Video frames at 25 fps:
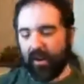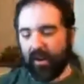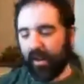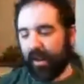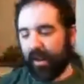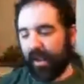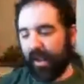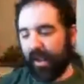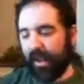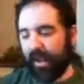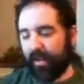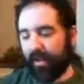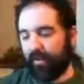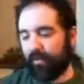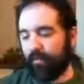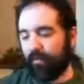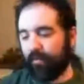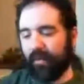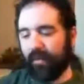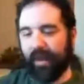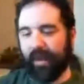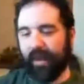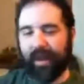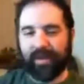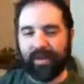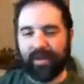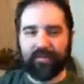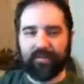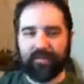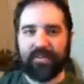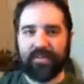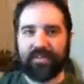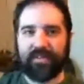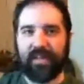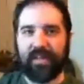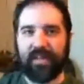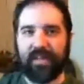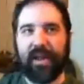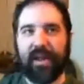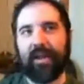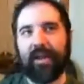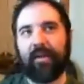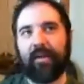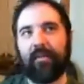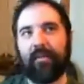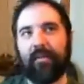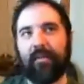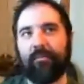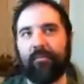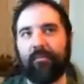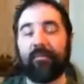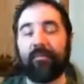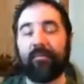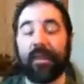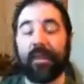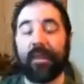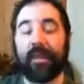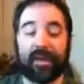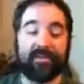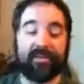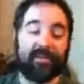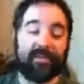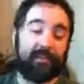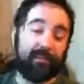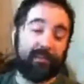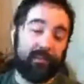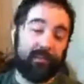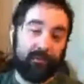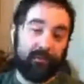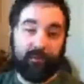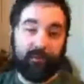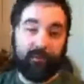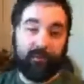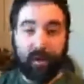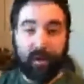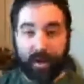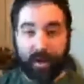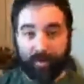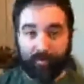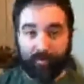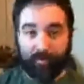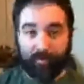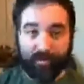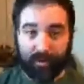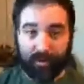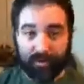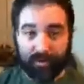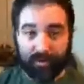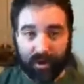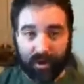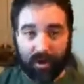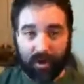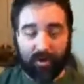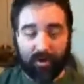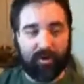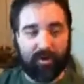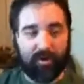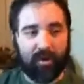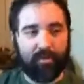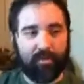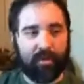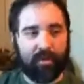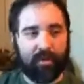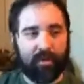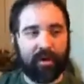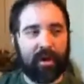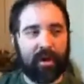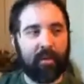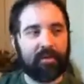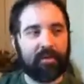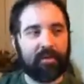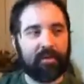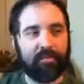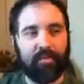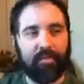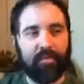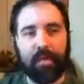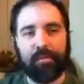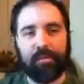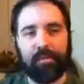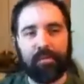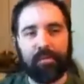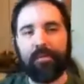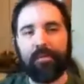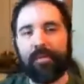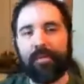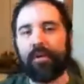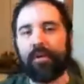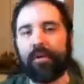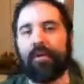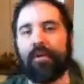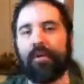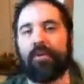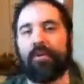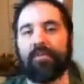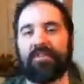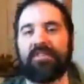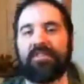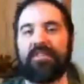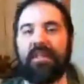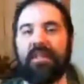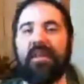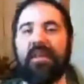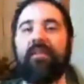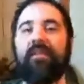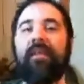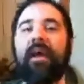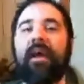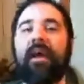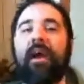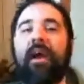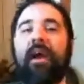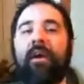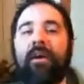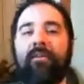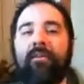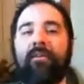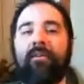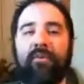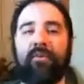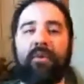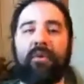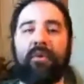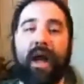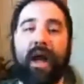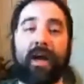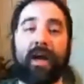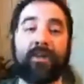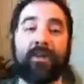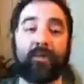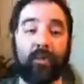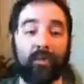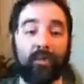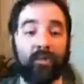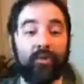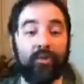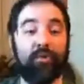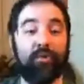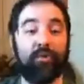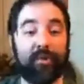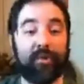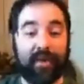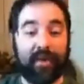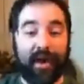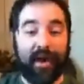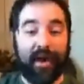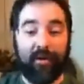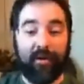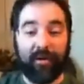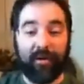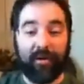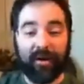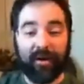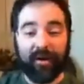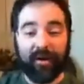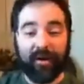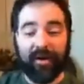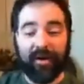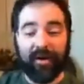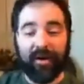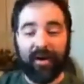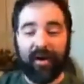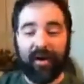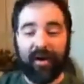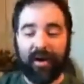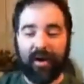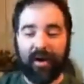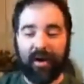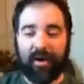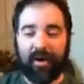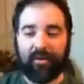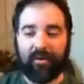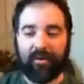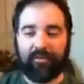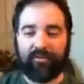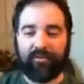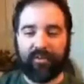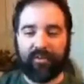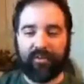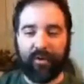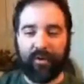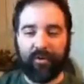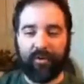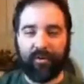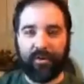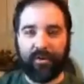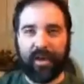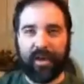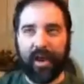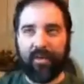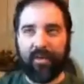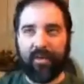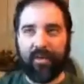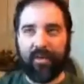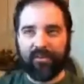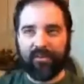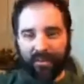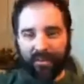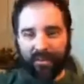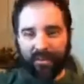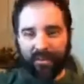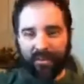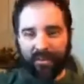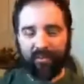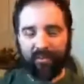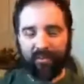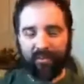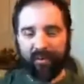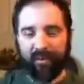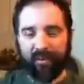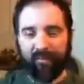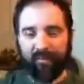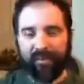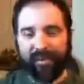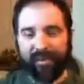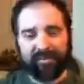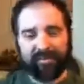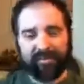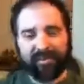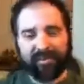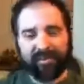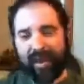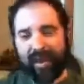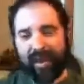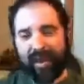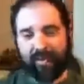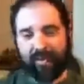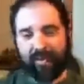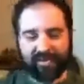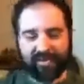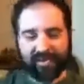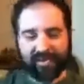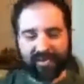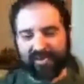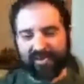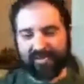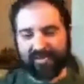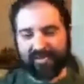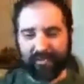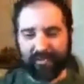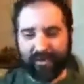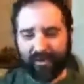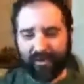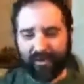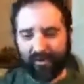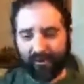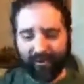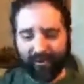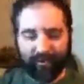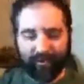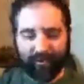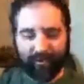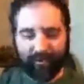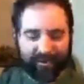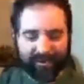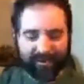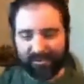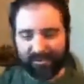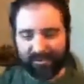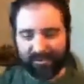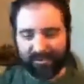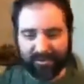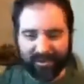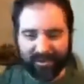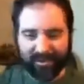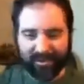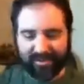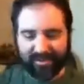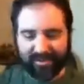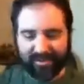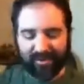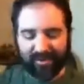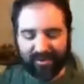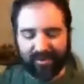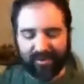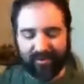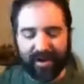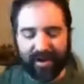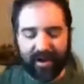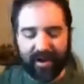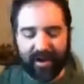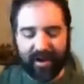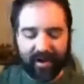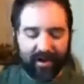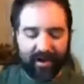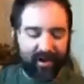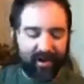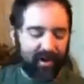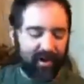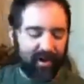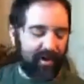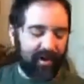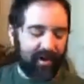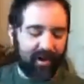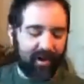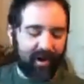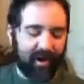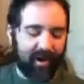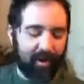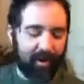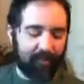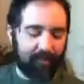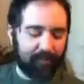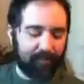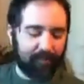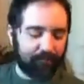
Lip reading: I said before, I'm a huge Call of Duty player. It was probably the closest thing in the area to an actual nuke town. So you had the two-level buildings, you had those things in the middle, the Christmas trees here or there. Um, it was just